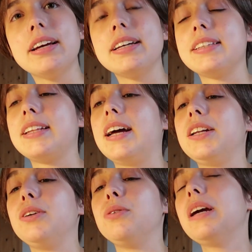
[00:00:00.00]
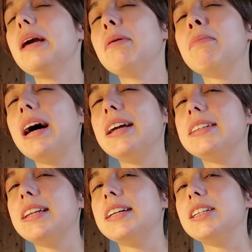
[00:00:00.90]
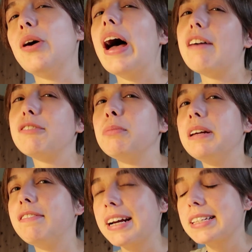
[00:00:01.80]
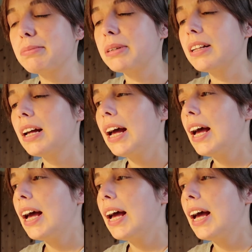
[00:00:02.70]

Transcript: is that you keep in mind that you have to be flexible.